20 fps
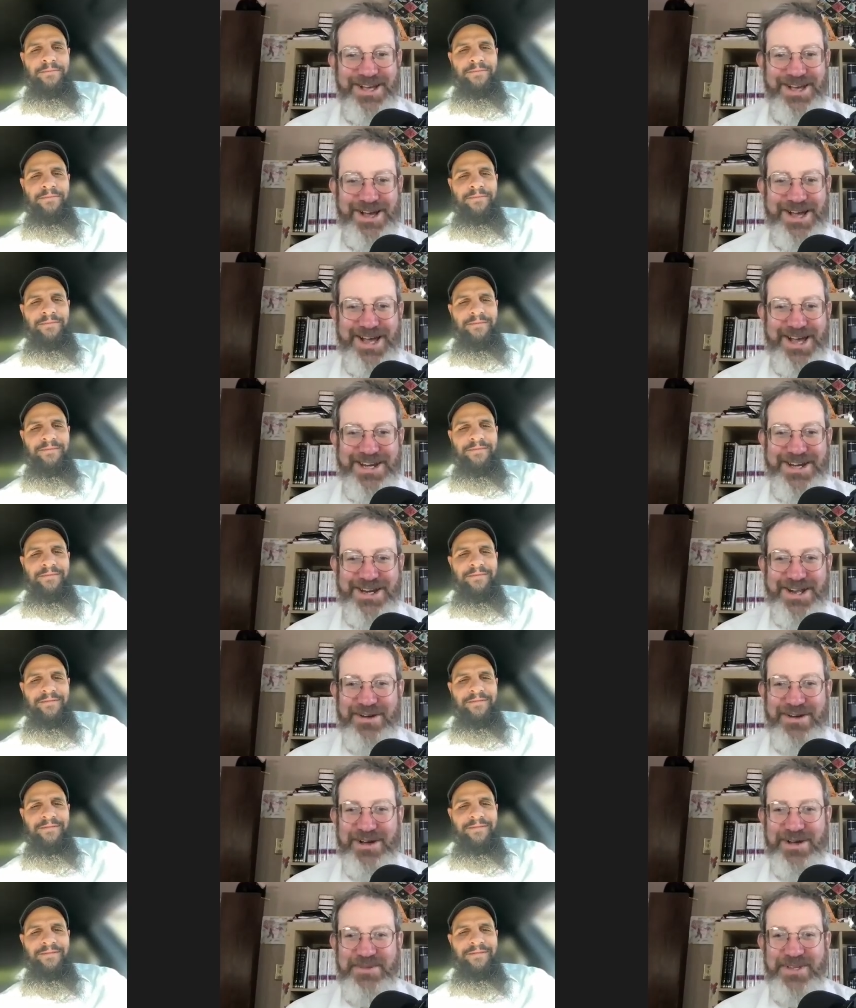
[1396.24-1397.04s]
Speaker 1: I, I don't
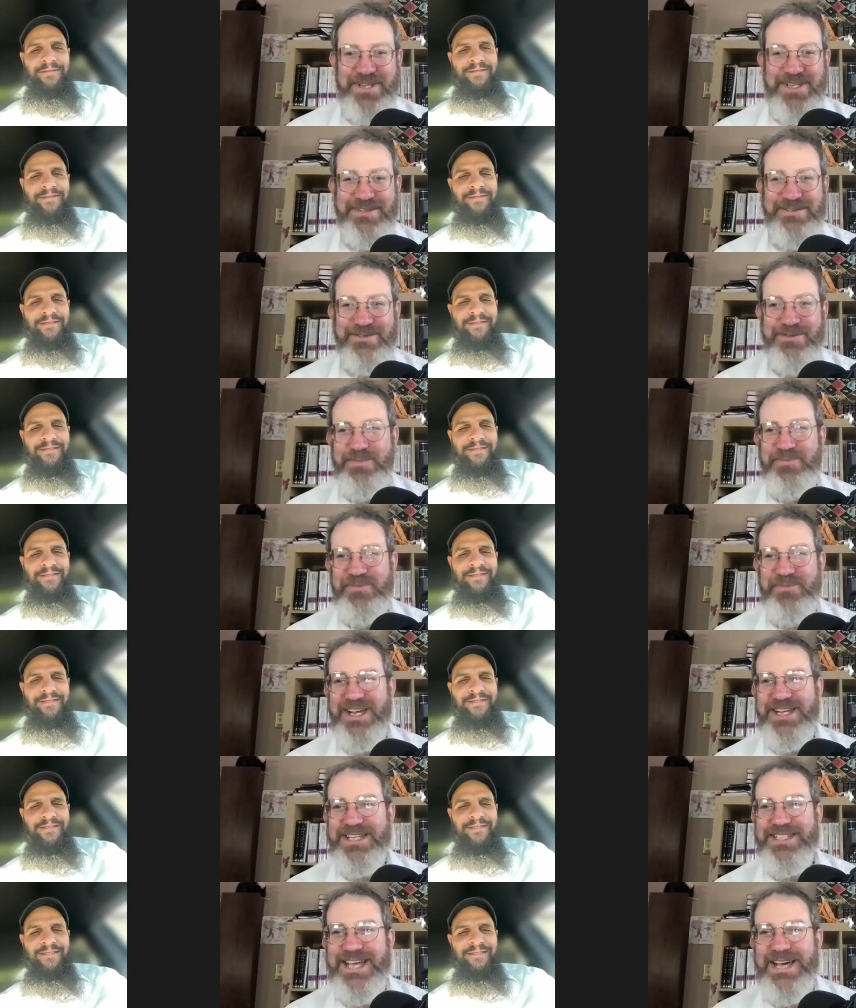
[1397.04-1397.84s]
know. I mean, can we
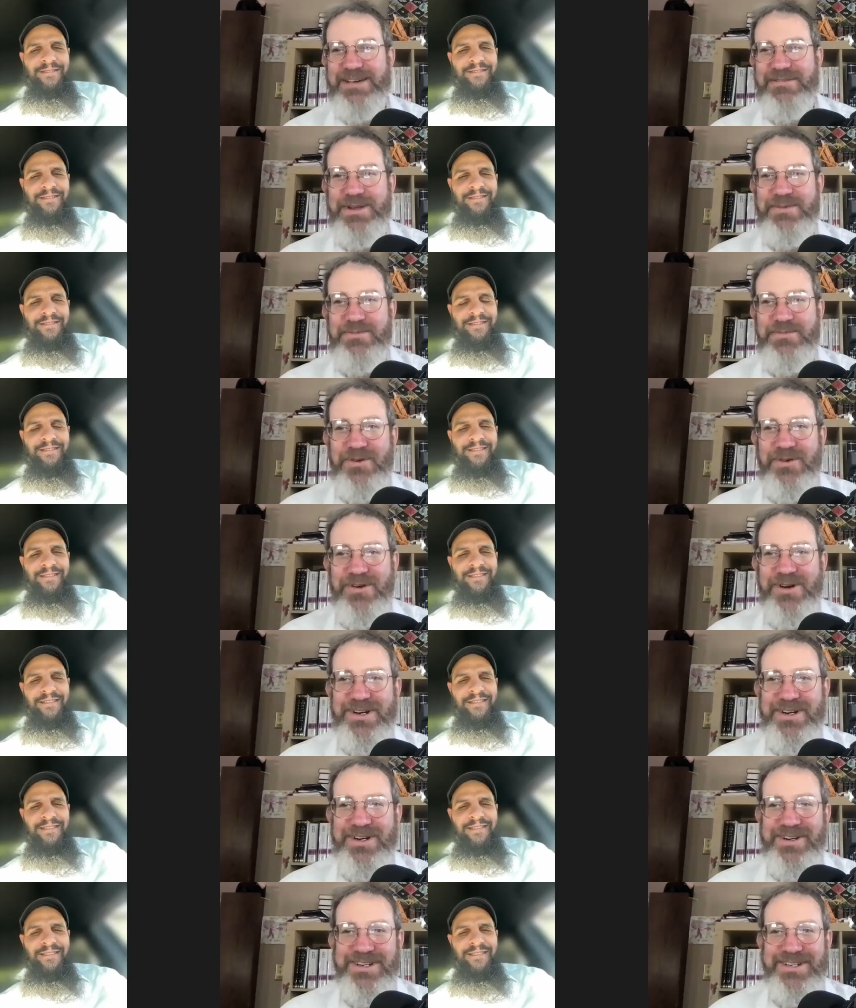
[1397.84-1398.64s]
break it down
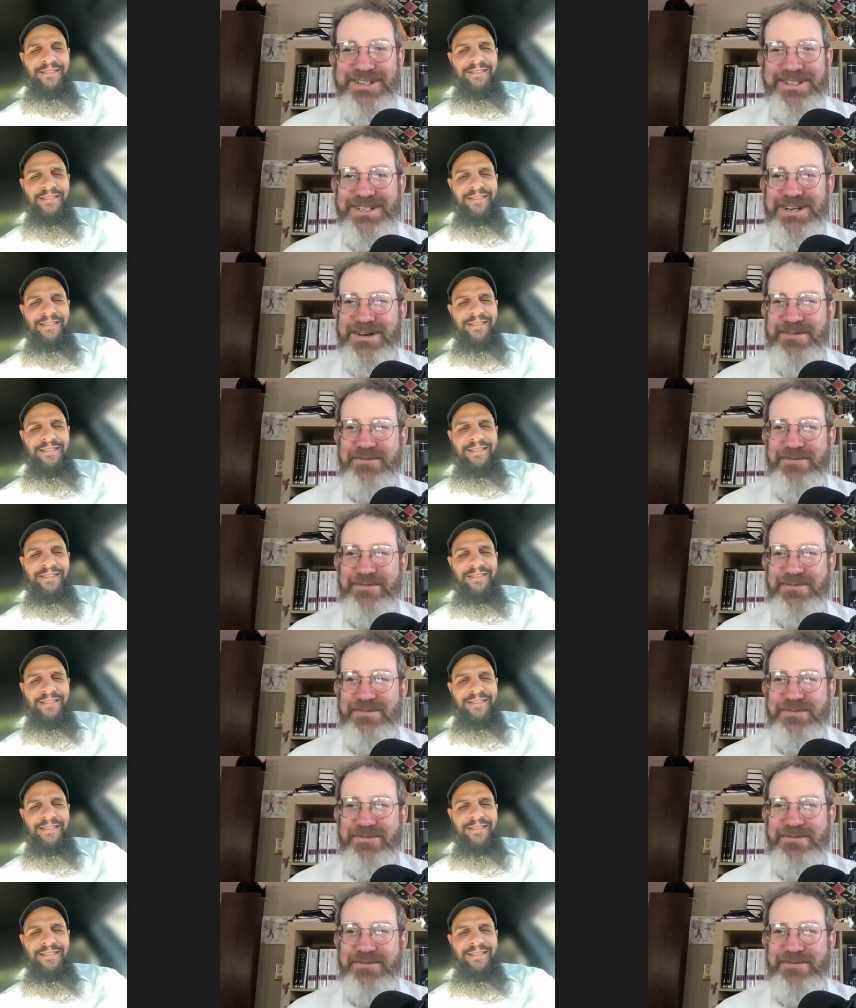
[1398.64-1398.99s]
anymore, or should